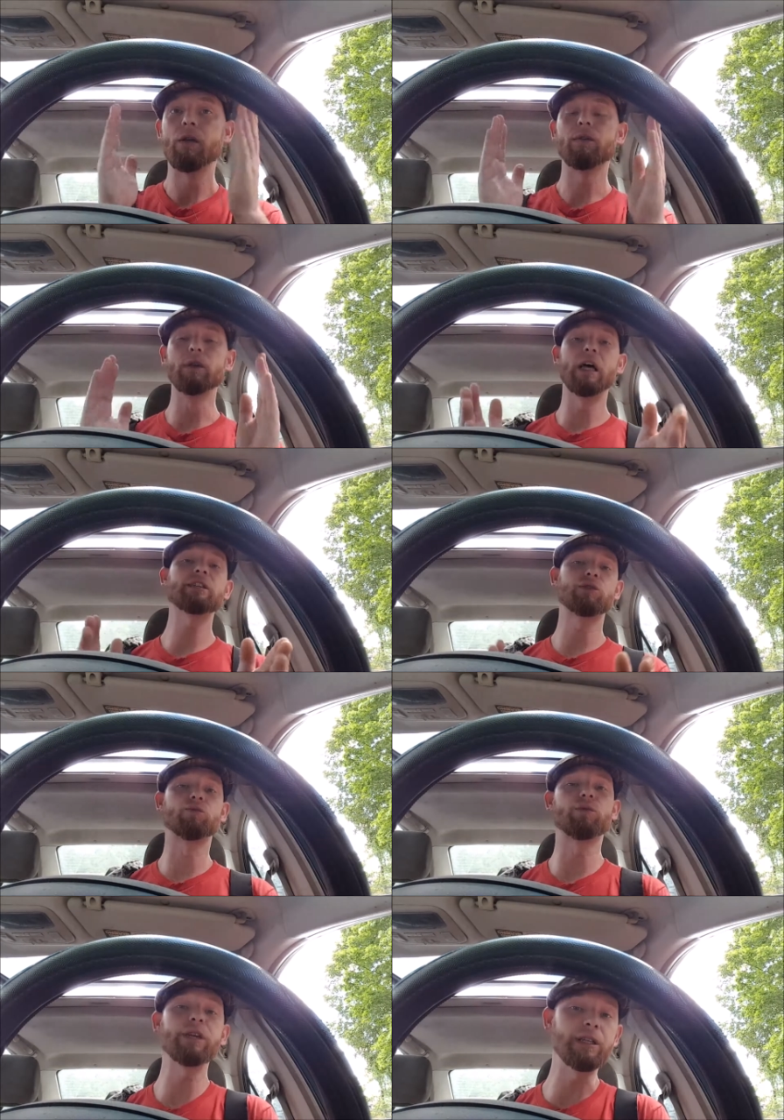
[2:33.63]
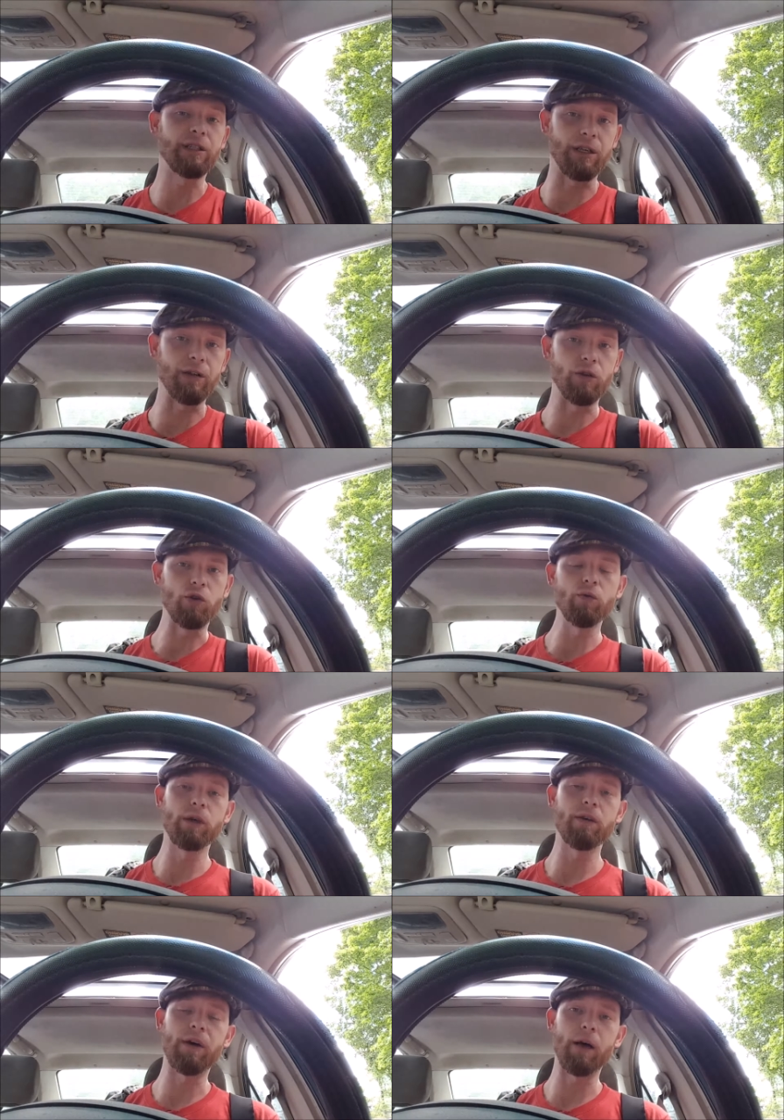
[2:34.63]
The less reason you
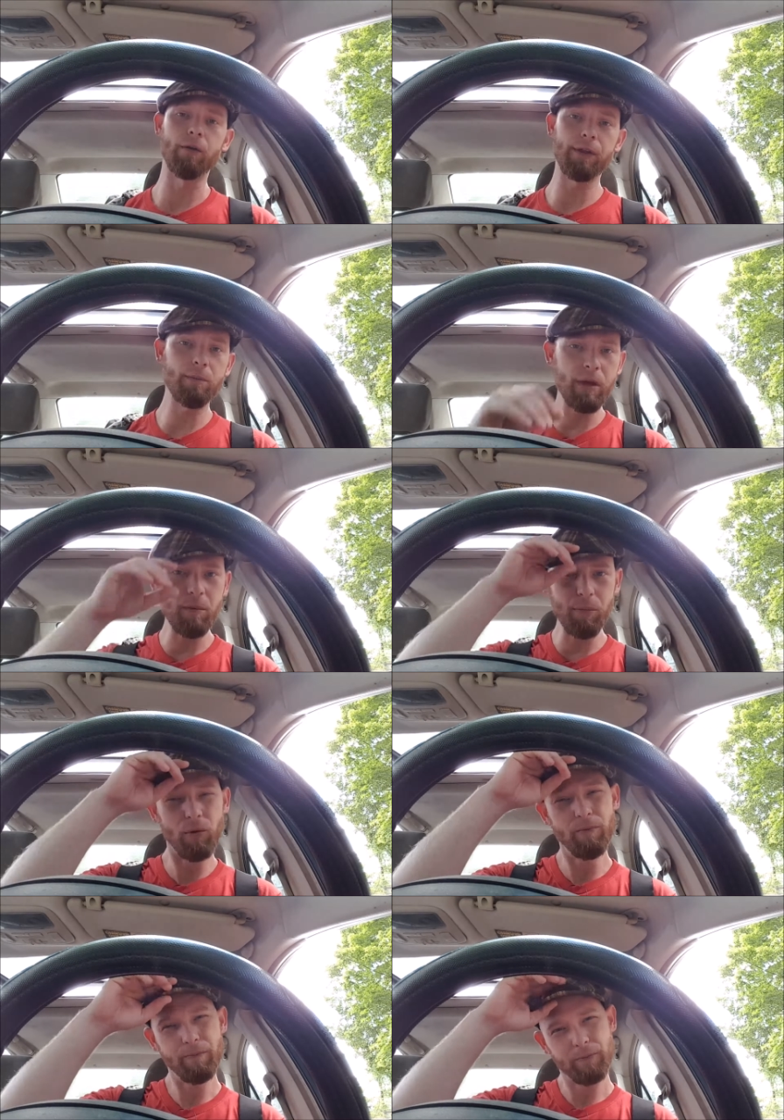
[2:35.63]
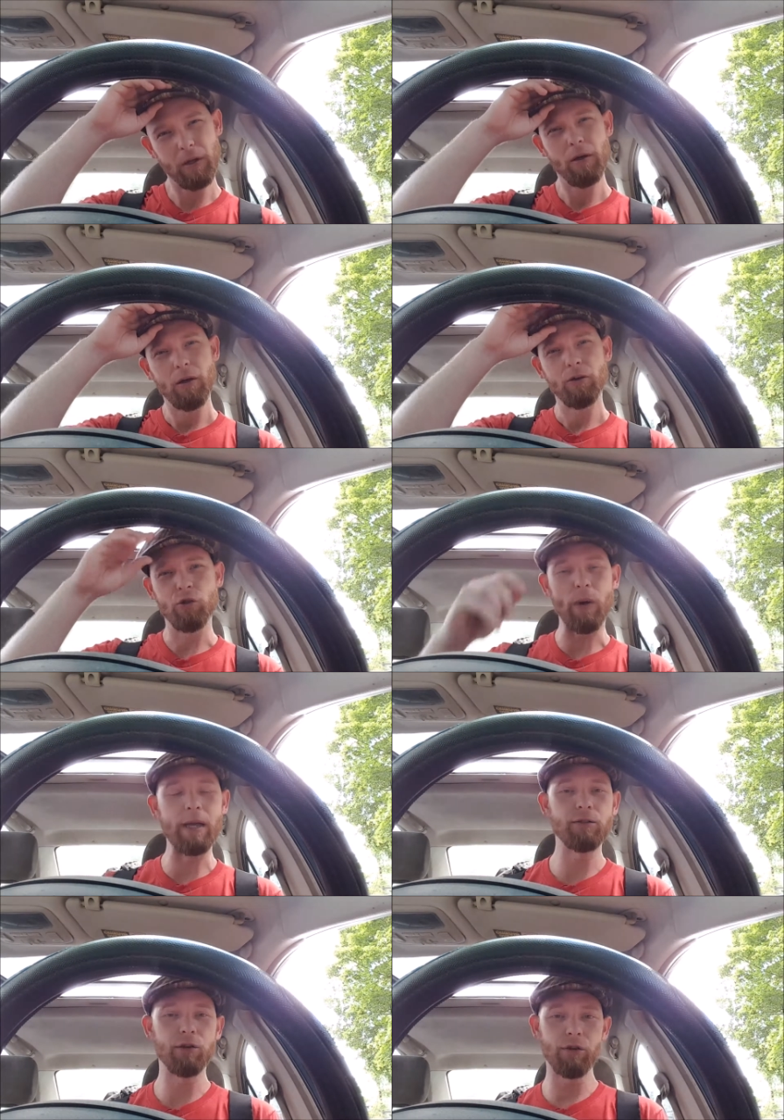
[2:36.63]
give healthy people to
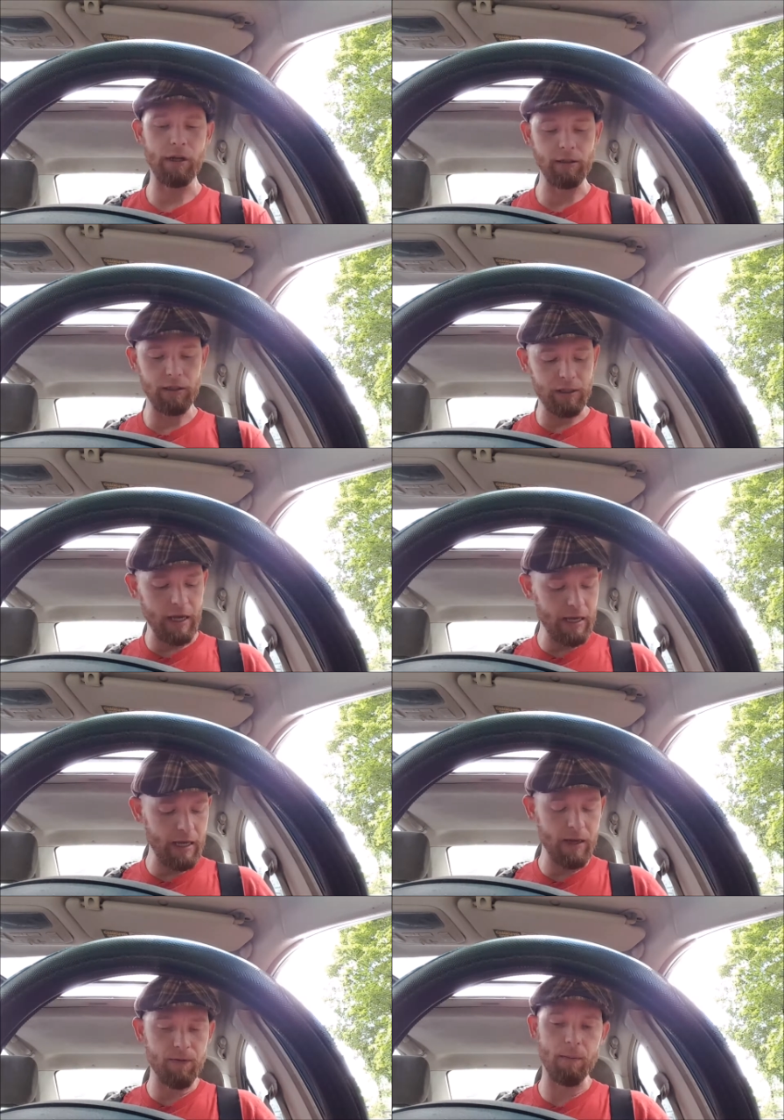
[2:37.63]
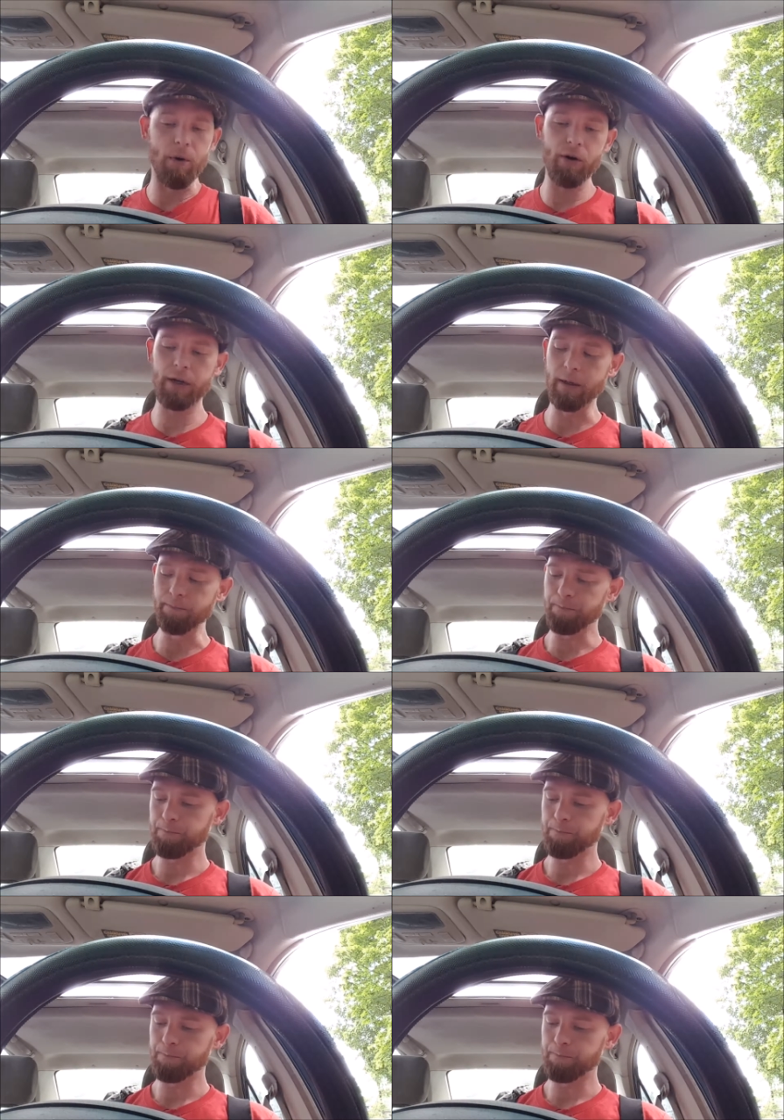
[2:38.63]
enter and stay in the market,